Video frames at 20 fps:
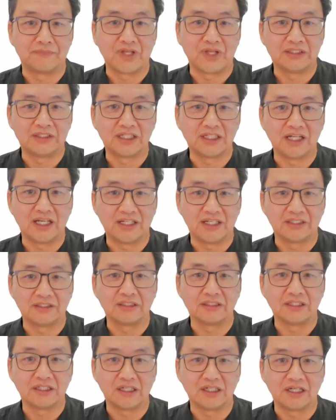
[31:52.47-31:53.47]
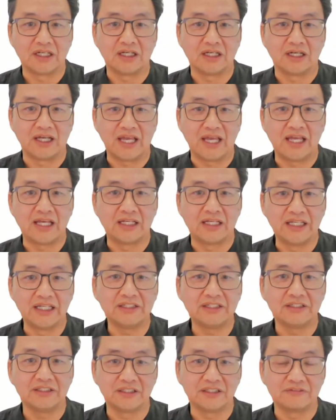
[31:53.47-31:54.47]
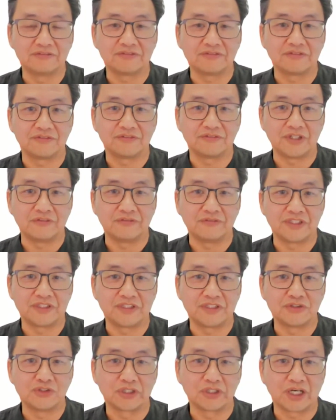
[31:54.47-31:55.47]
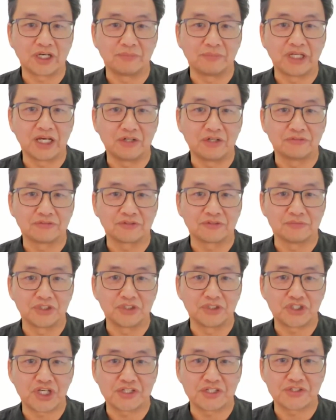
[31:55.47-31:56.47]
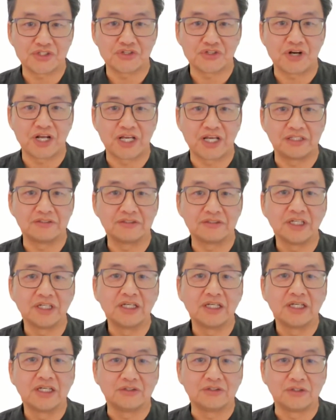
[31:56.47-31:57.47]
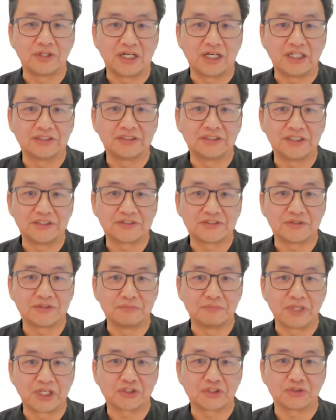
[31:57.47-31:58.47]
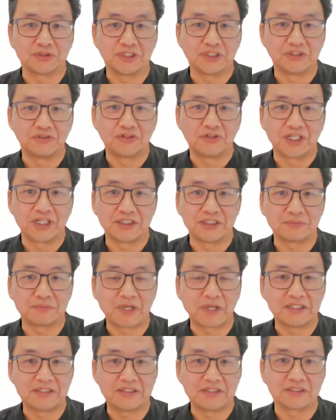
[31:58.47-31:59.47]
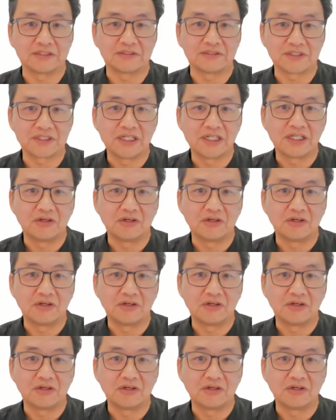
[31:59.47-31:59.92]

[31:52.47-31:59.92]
underlying air leak. If it is not coming out from the chest drain, you either need to make sure the drain is patent